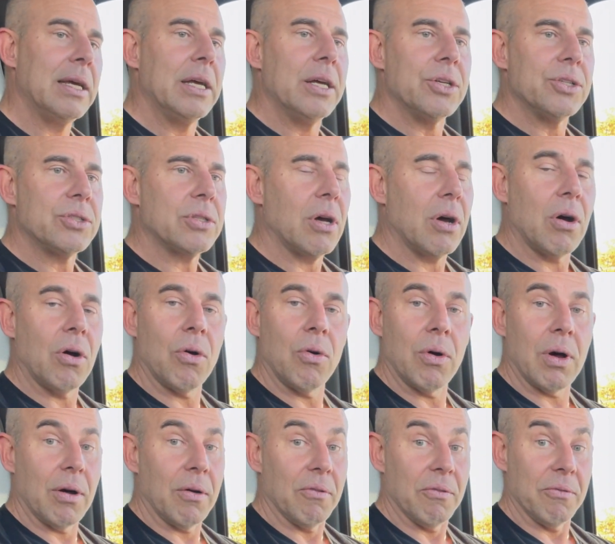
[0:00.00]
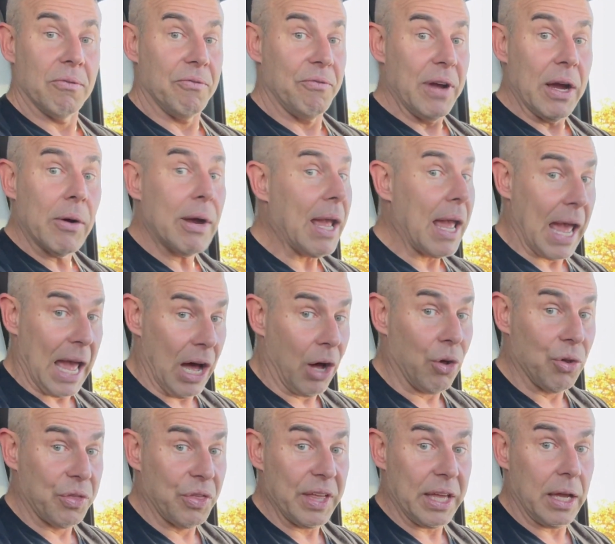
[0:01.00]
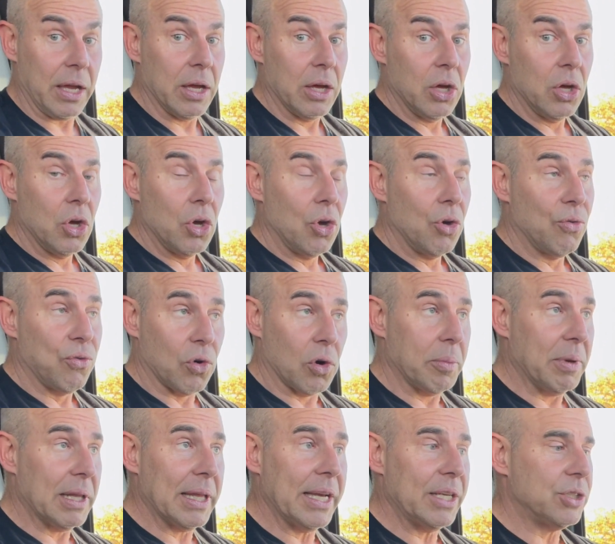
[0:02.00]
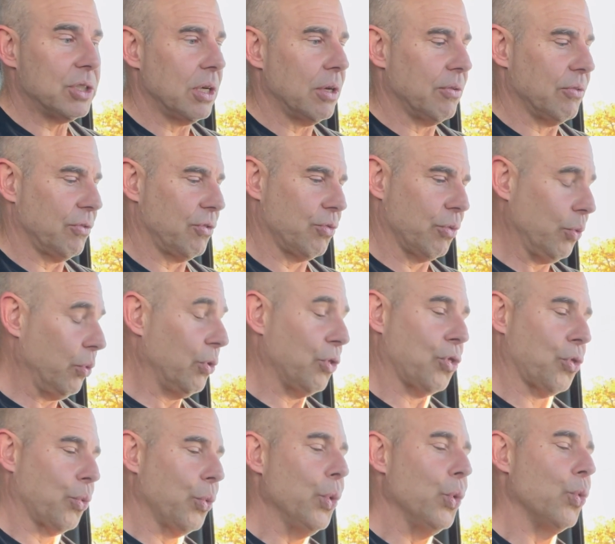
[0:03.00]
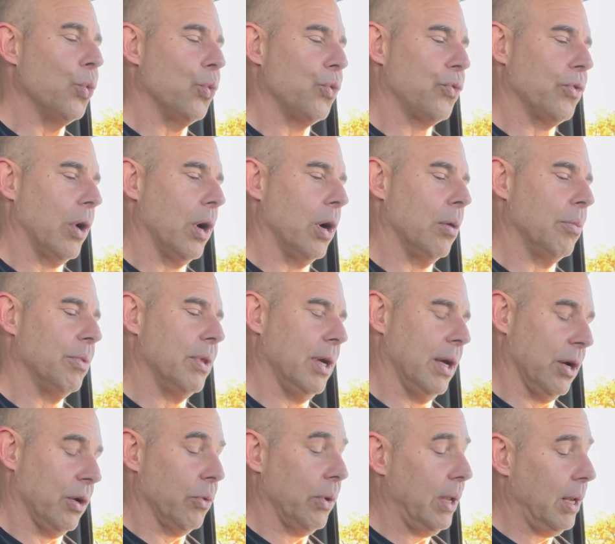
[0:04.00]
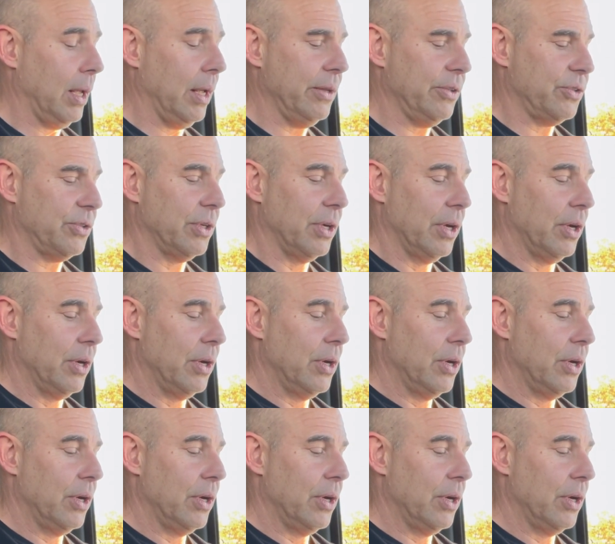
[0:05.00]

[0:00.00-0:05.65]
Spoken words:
So very healthy formulation through and through, from the ingredients